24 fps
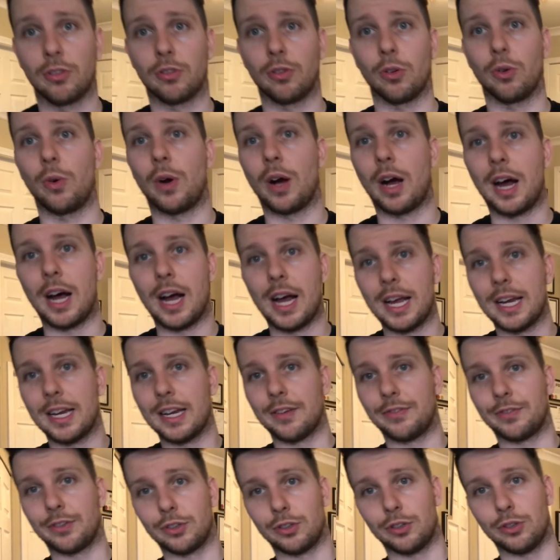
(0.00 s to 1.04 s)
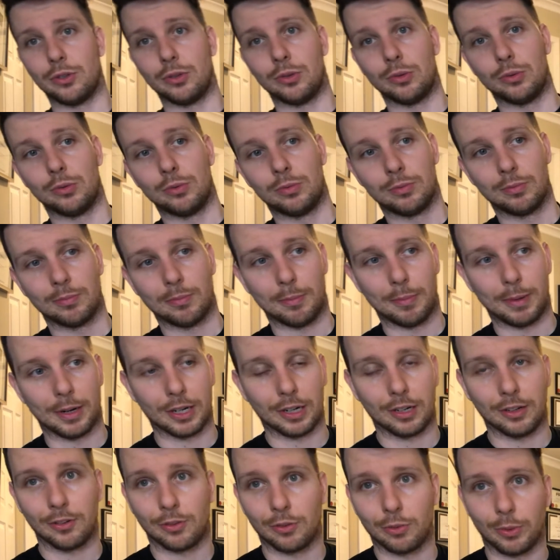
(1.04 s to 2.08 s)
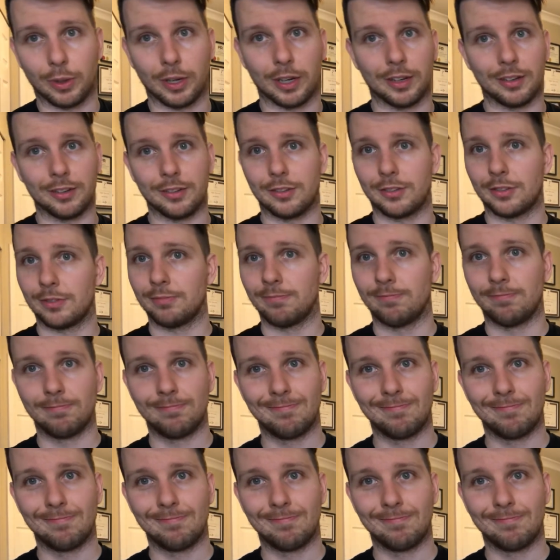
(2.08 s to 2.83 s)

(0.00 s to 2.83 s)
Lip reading: So I never do American swings.